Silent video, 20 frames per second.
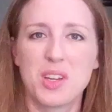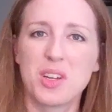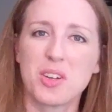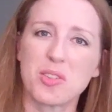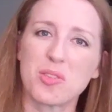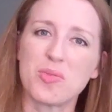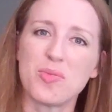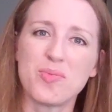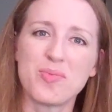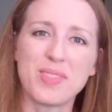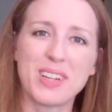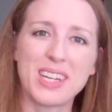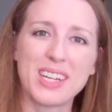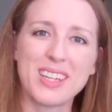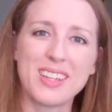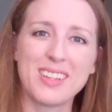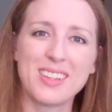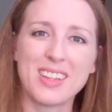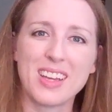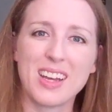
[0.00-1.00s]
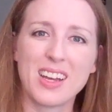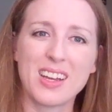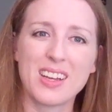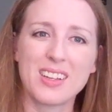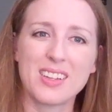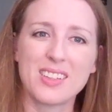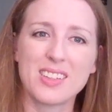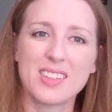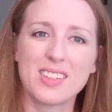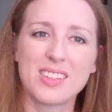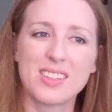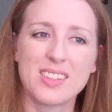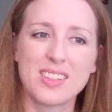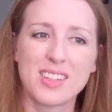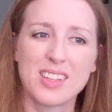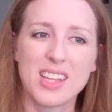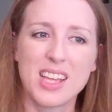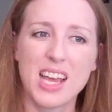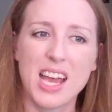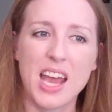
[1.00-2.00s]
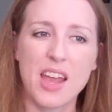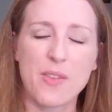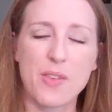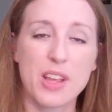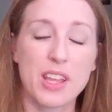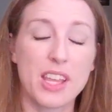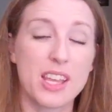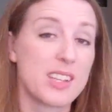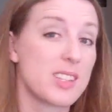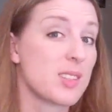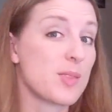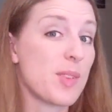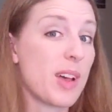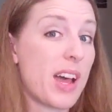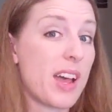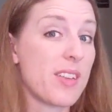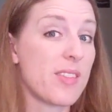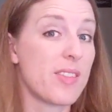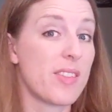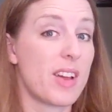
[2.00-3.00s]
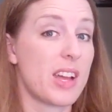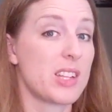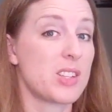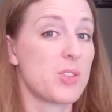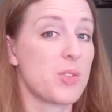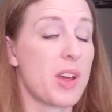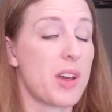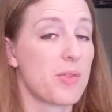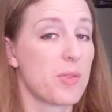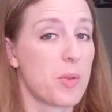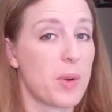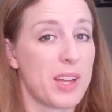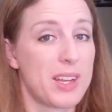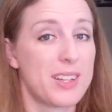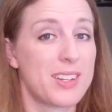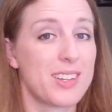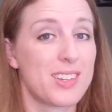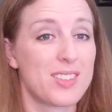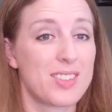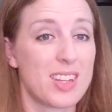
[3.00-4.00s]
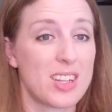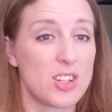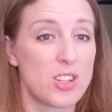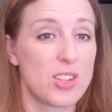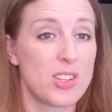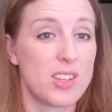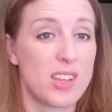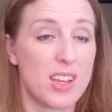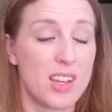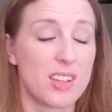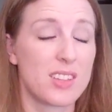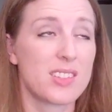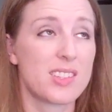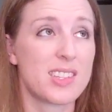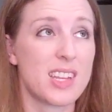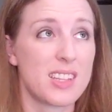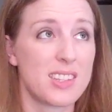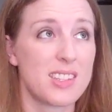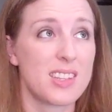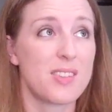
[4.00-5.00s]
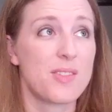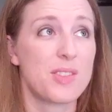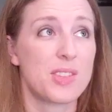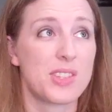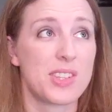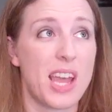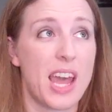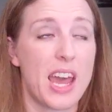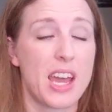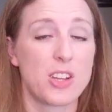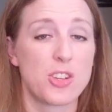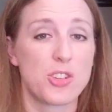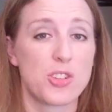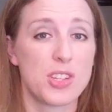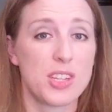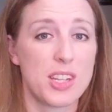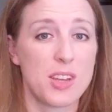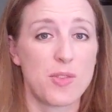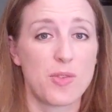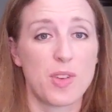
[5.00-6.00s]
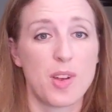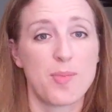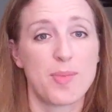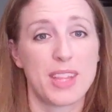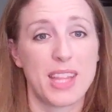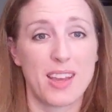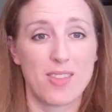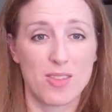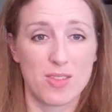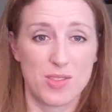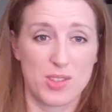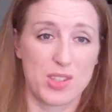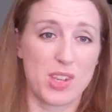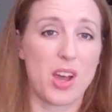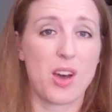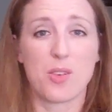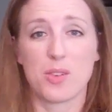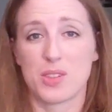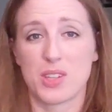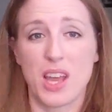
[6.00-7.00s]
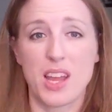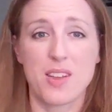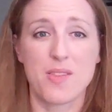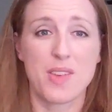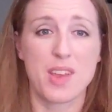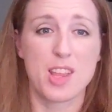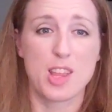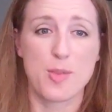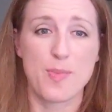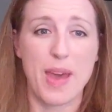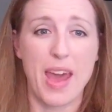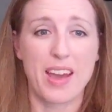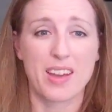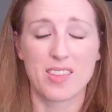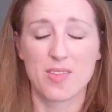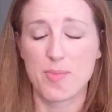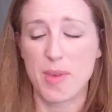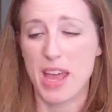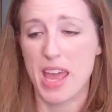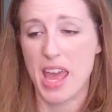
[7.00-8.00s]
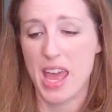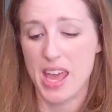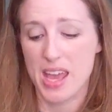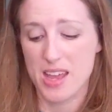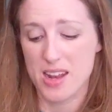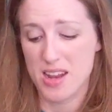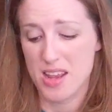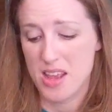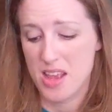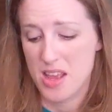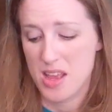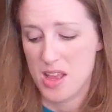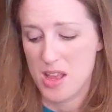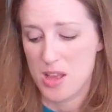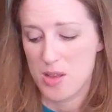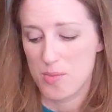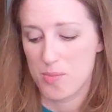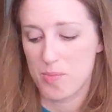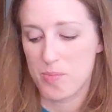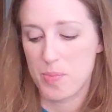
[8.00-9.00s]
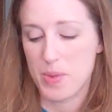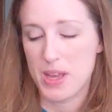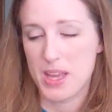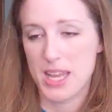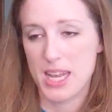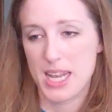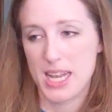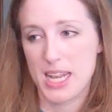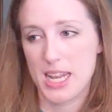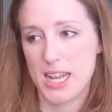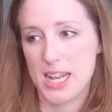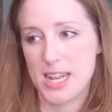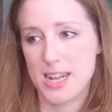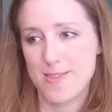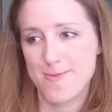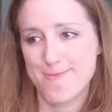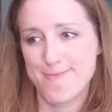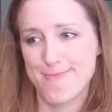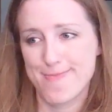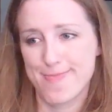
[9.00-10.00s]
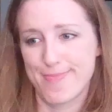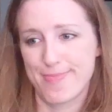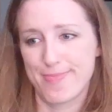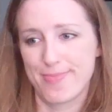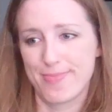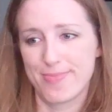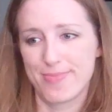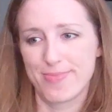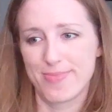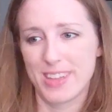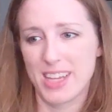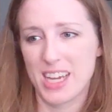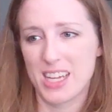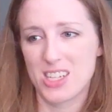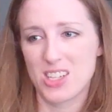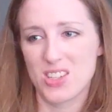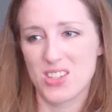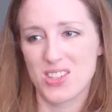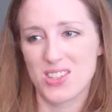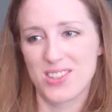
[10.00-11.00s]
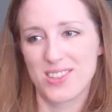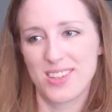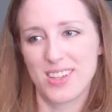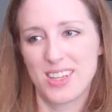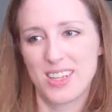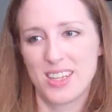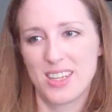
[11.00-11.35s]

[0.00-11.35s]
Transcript: don't know. I realize I do have quite an extensive stash to knit from, and that was always kind of in the back of my head, but I